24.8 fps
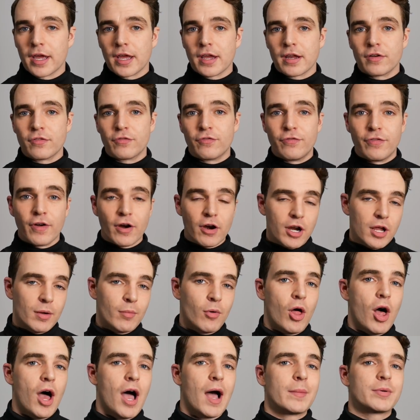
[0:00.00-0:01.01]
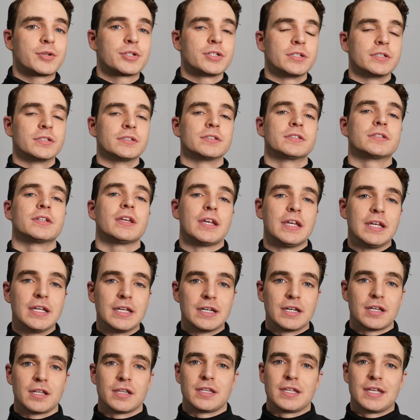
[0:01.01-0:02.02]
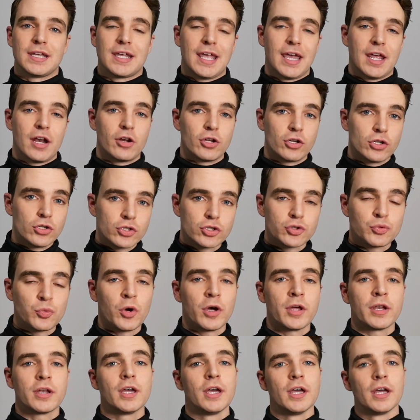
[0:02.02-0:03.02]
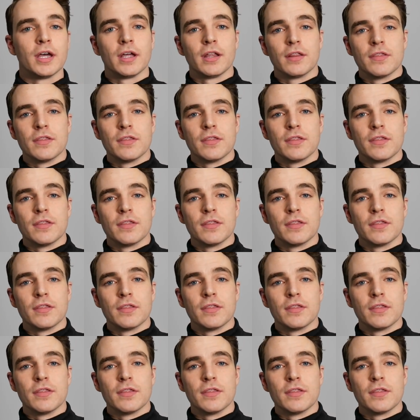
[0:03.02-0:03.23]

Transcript: and variable options in the Canada Goose one.